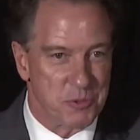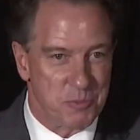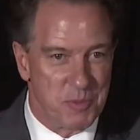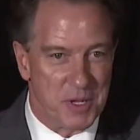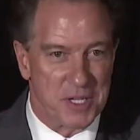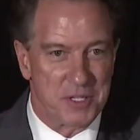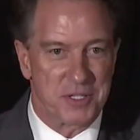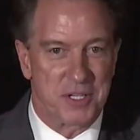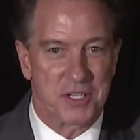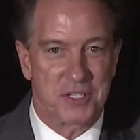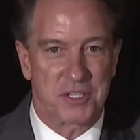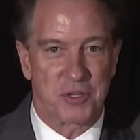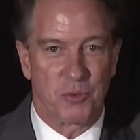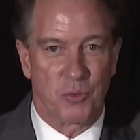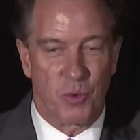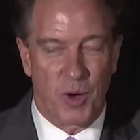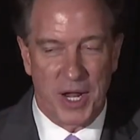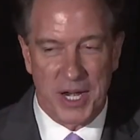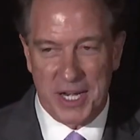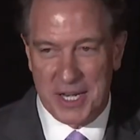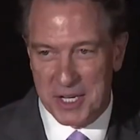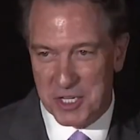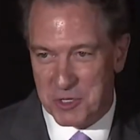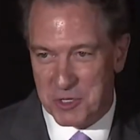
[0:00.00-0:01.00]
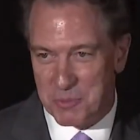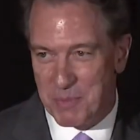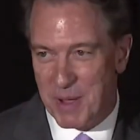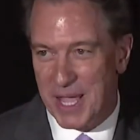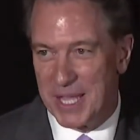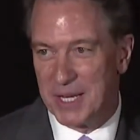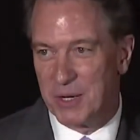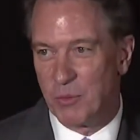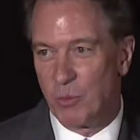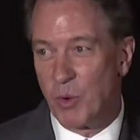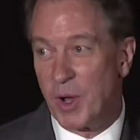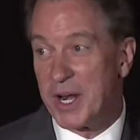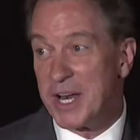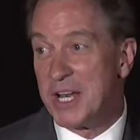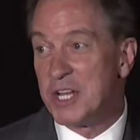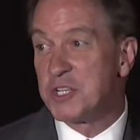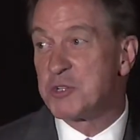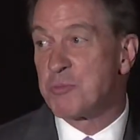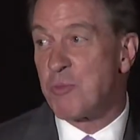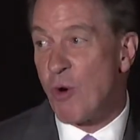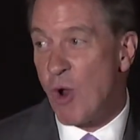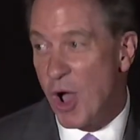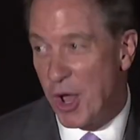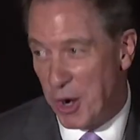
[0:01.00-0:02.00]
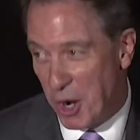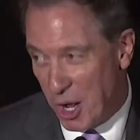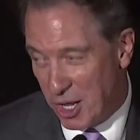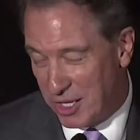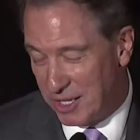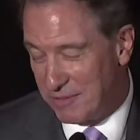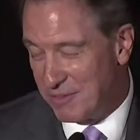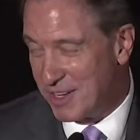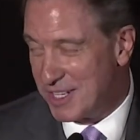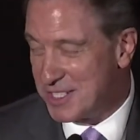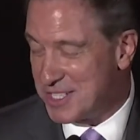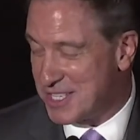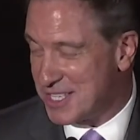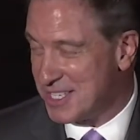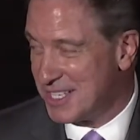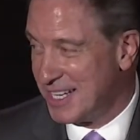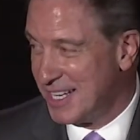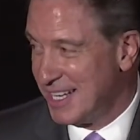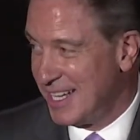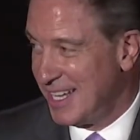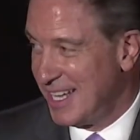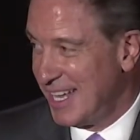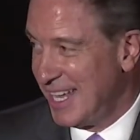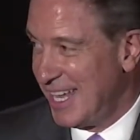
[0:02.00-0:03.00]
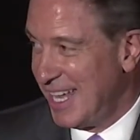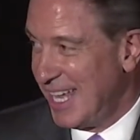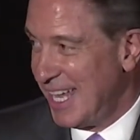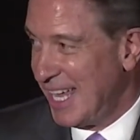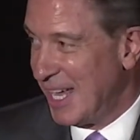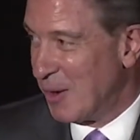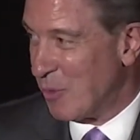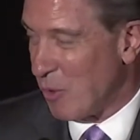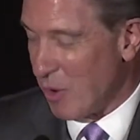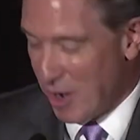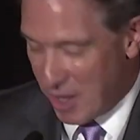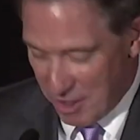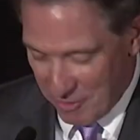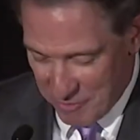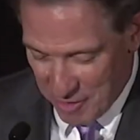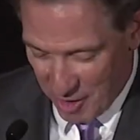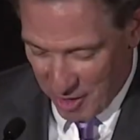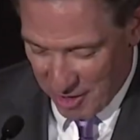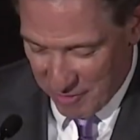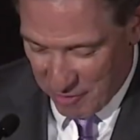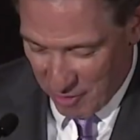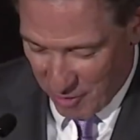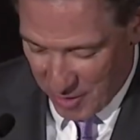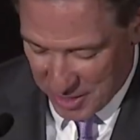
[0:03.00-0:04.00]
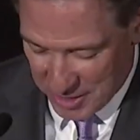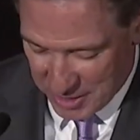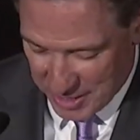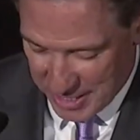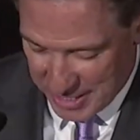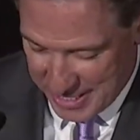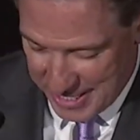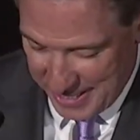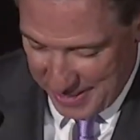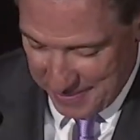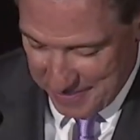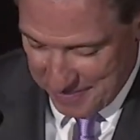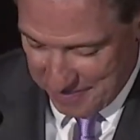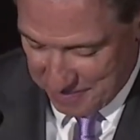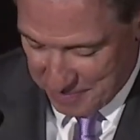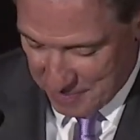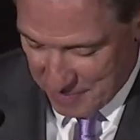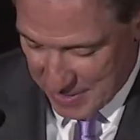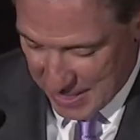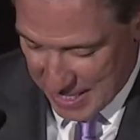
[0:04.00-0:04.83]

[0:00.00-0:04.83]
this business and what it has meant, and what it has brought all of us, and we're all very, very lucky.